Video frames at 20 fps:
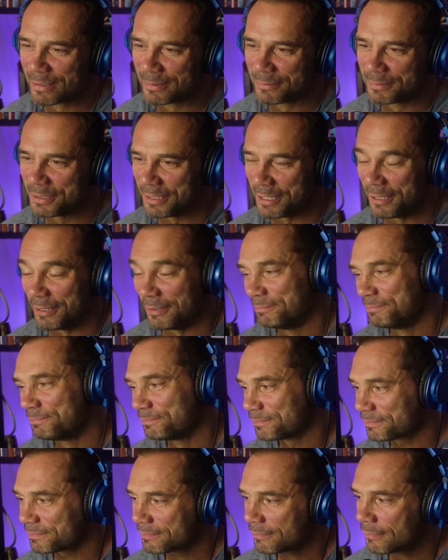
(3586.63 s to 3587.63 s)
So,
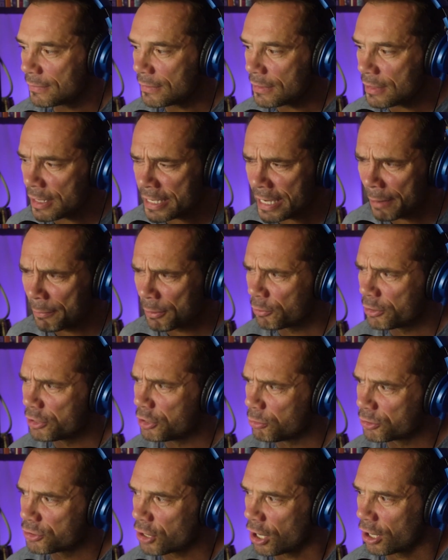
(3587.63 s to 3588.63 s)
yeah, but when
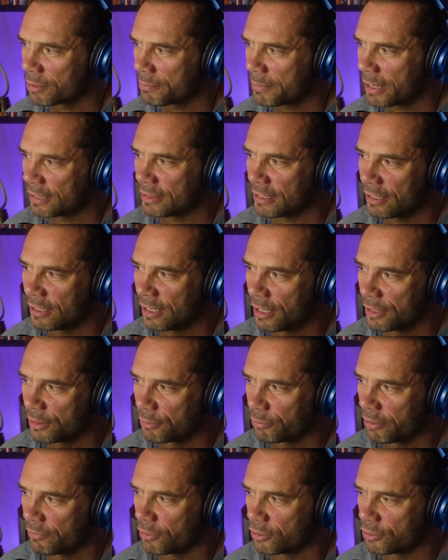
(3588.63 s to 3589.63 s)
you were talking about the
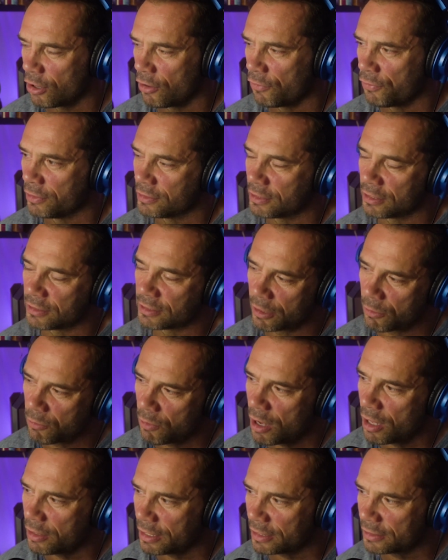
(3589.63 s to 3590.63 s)
river dolphins, I was like,
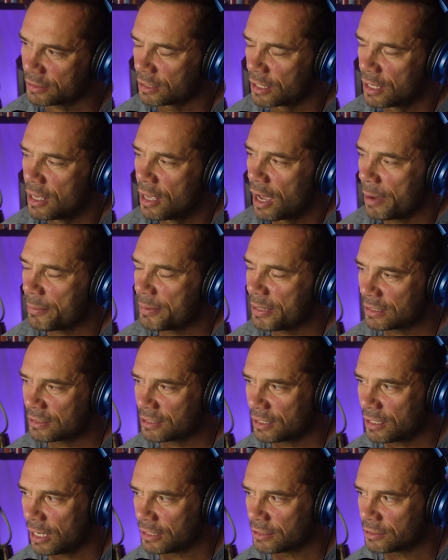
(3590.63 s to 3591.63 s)
well, that's a
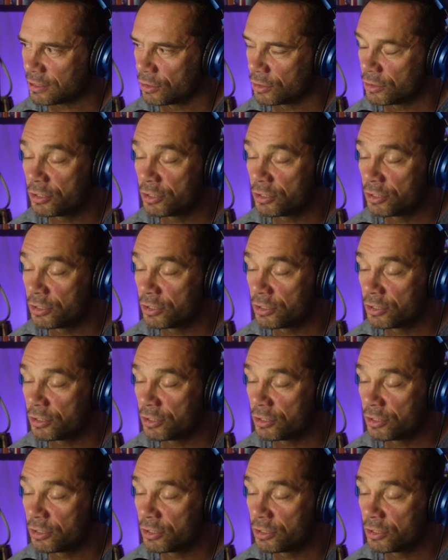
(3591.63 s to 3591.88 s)
nice little.